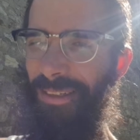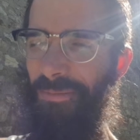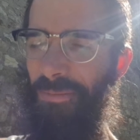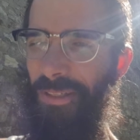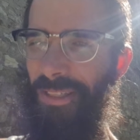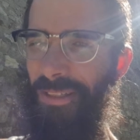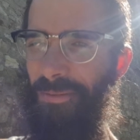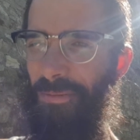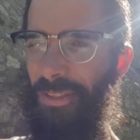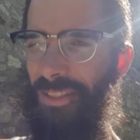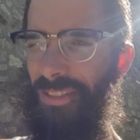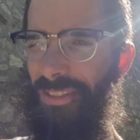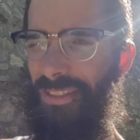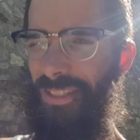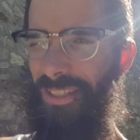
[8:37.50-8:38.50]
Well, it was
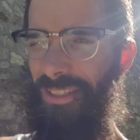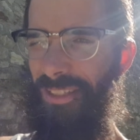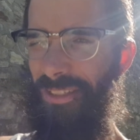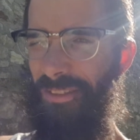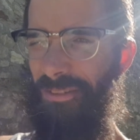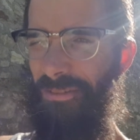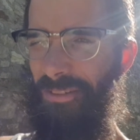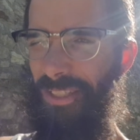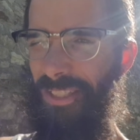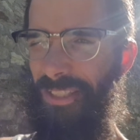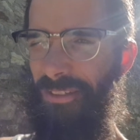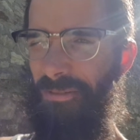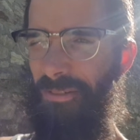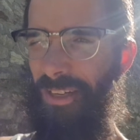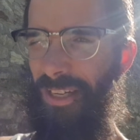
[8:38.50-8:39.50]
such a
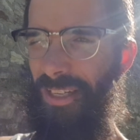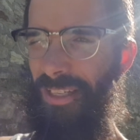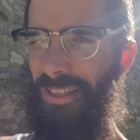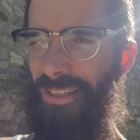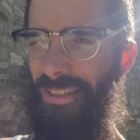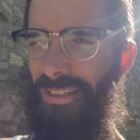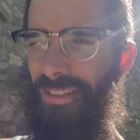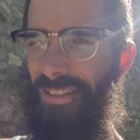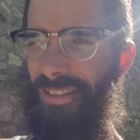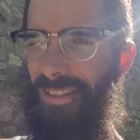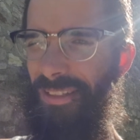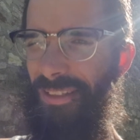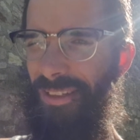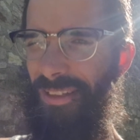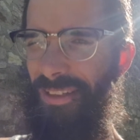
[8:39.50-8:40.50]
crazy ride.
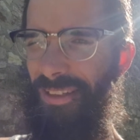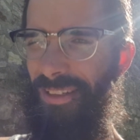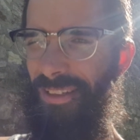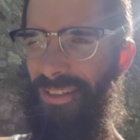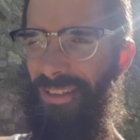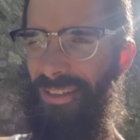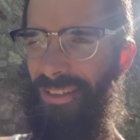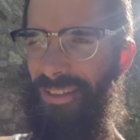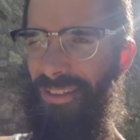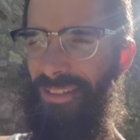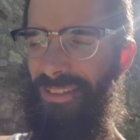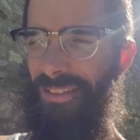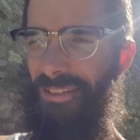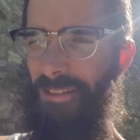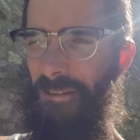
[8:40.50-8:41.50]
And
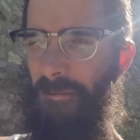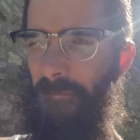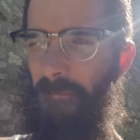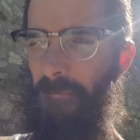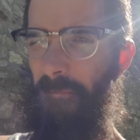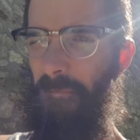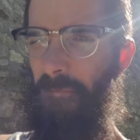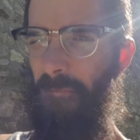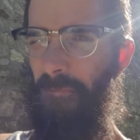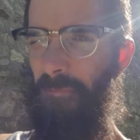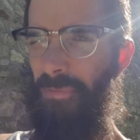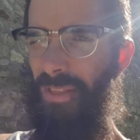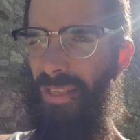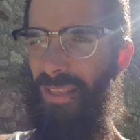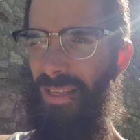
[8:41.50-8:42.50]

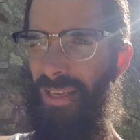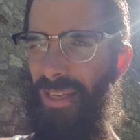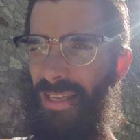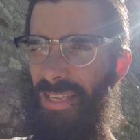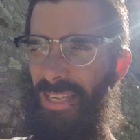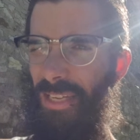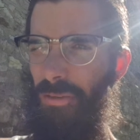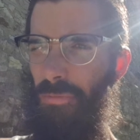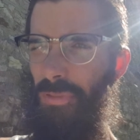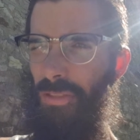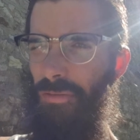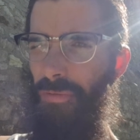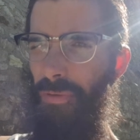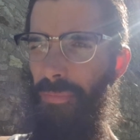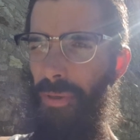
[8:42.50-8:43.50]
I
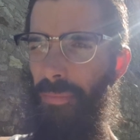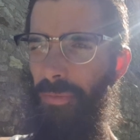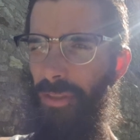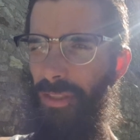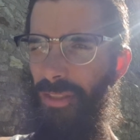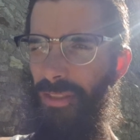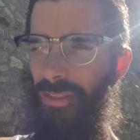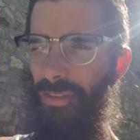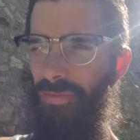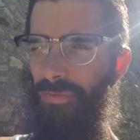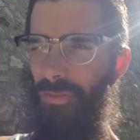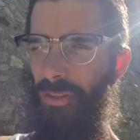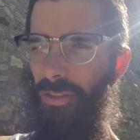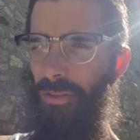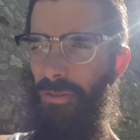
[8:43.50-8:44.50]
will remember this
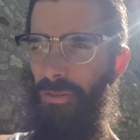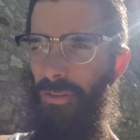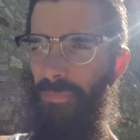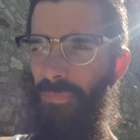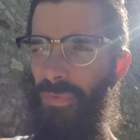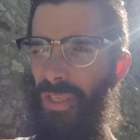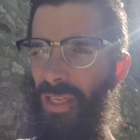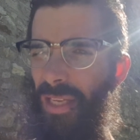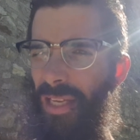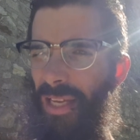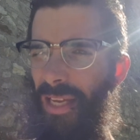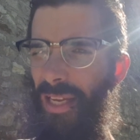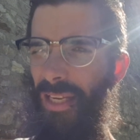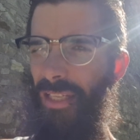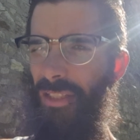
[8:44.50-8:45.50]
for sure.
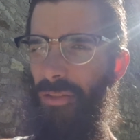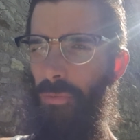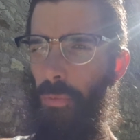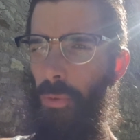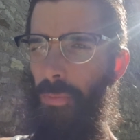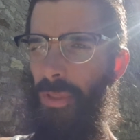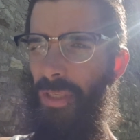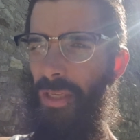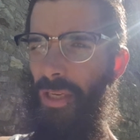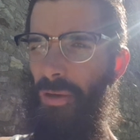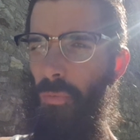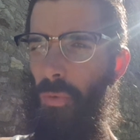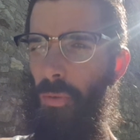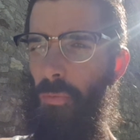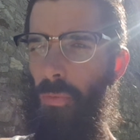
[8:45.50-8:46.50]
And as the woman at
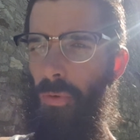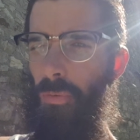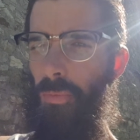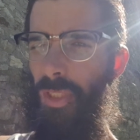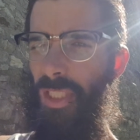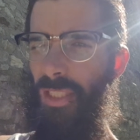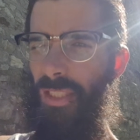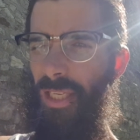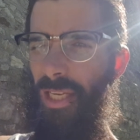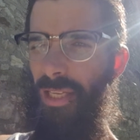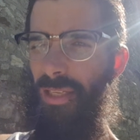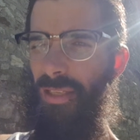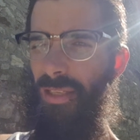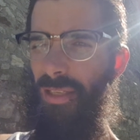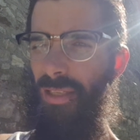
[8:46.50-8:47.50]
one moment
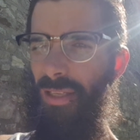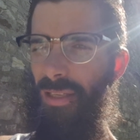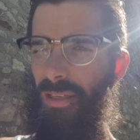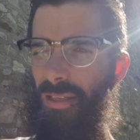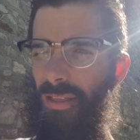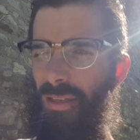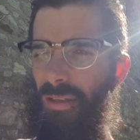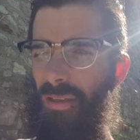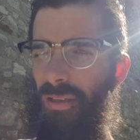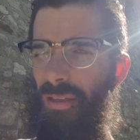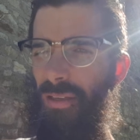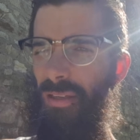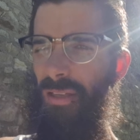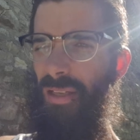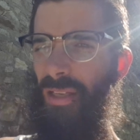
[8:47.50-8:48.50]
said,
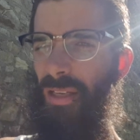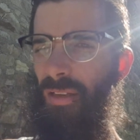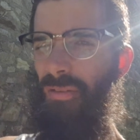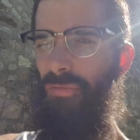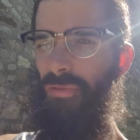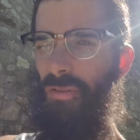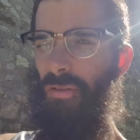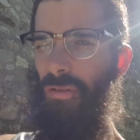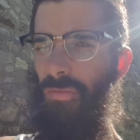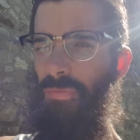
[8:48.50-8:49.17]
for